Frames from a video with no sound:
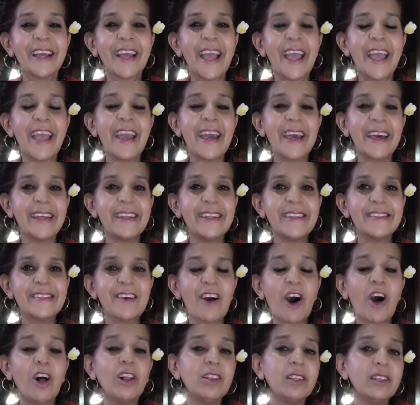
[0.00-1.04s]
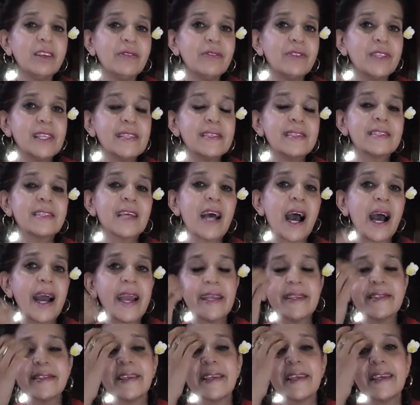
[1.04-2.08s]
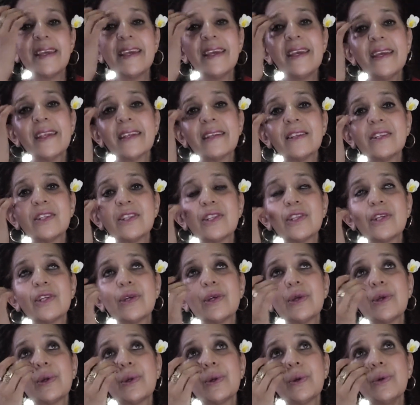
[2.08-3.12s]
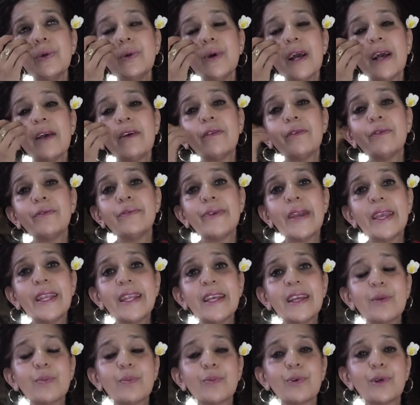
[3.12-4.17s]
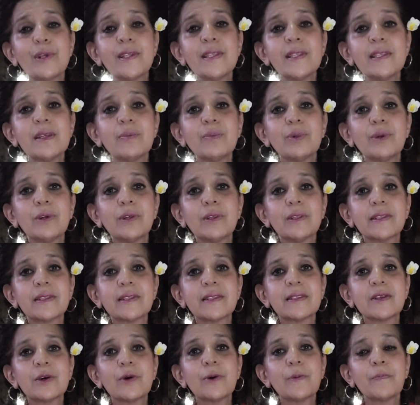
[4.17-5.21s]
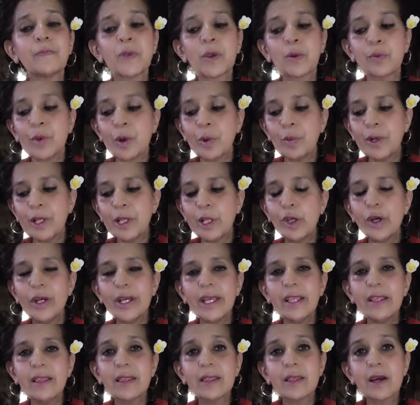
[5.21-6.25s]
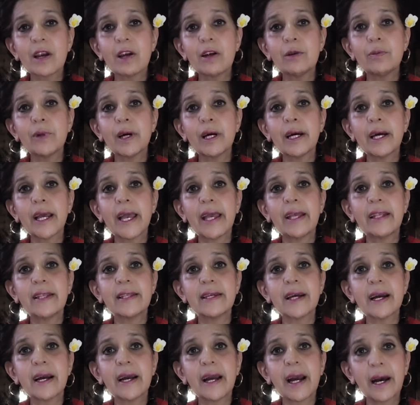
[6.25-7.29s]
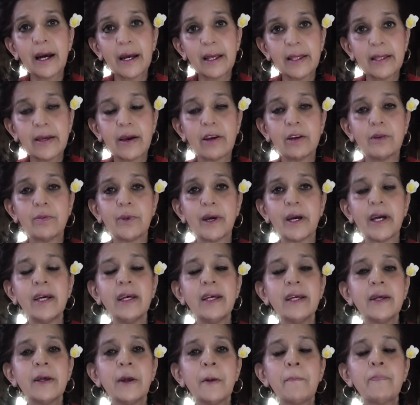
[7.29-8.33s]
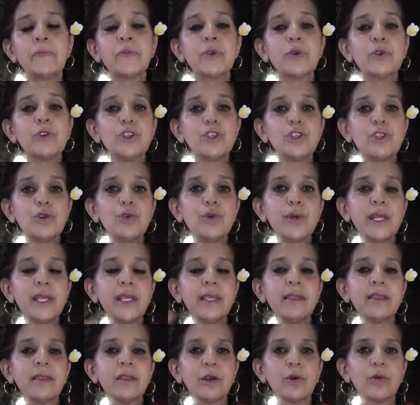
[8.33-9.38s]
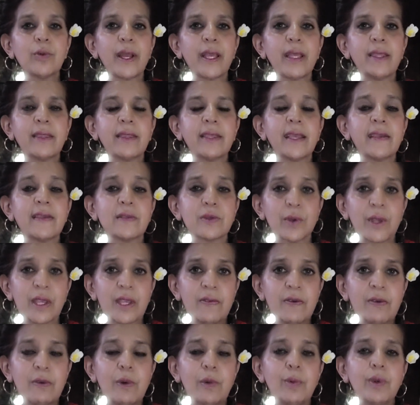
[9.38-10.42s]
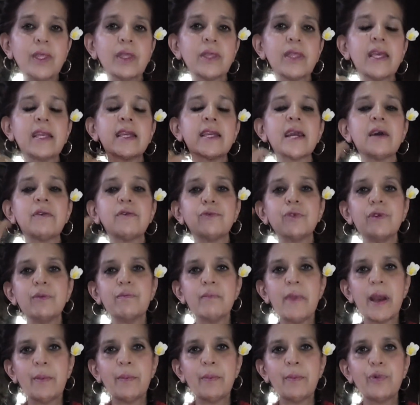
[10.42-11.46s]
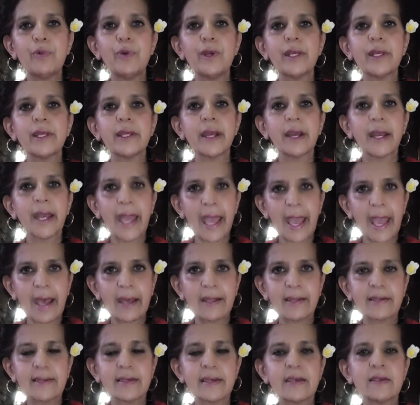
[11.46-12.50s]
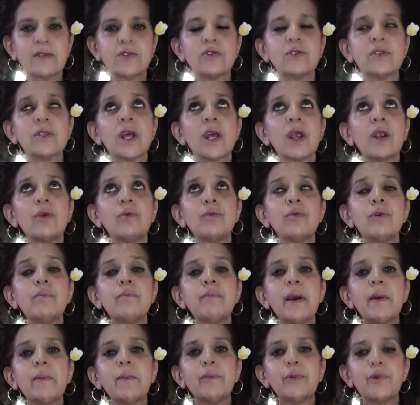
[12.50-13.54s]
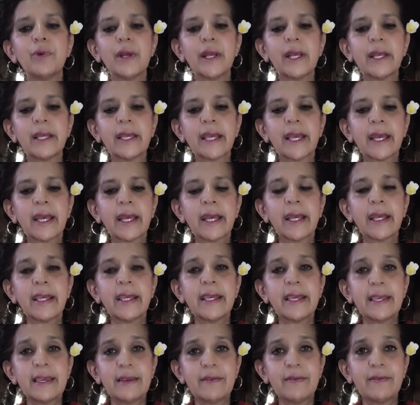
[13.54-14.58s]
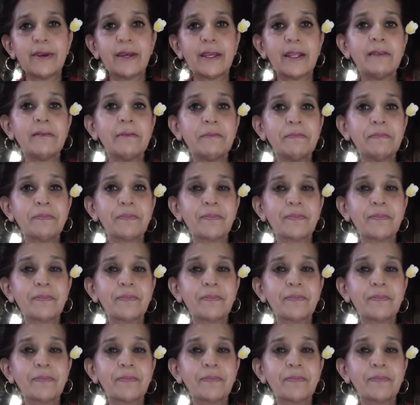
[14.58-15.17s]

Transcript: And all of this ties into Vedic principles. So when we look at dharma and adharma, so doing the right thing. So even when we think of remembering ancestors, remembering, even